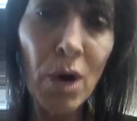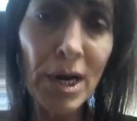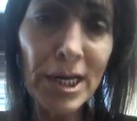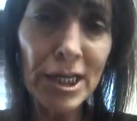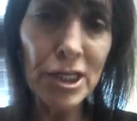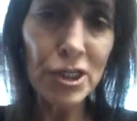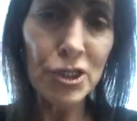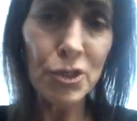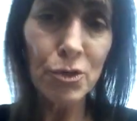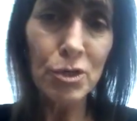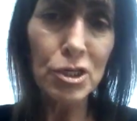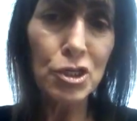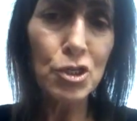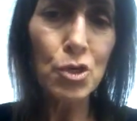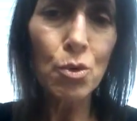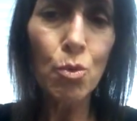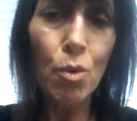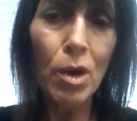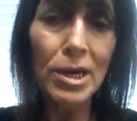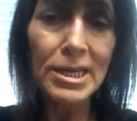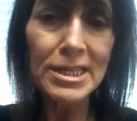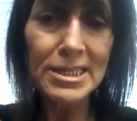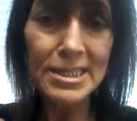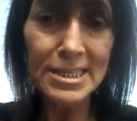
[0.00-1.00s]
want to do is you
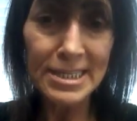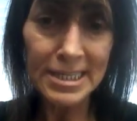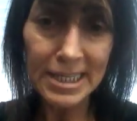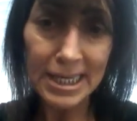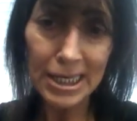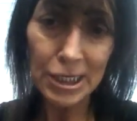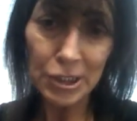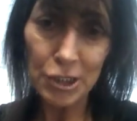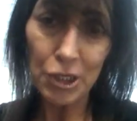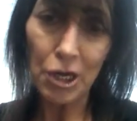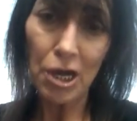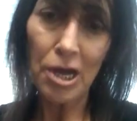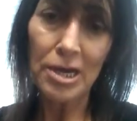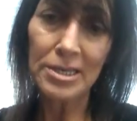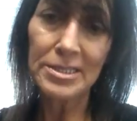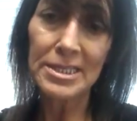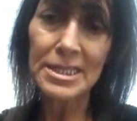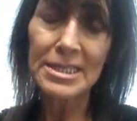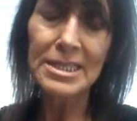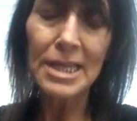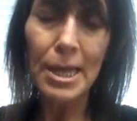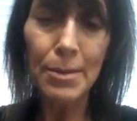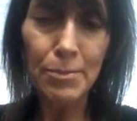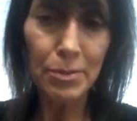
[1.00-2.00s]
want to detox.
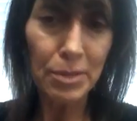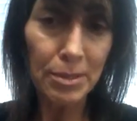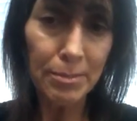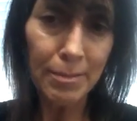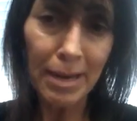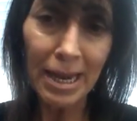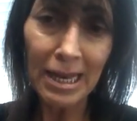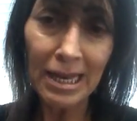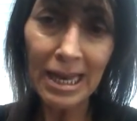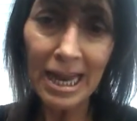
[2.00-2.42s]
As I put my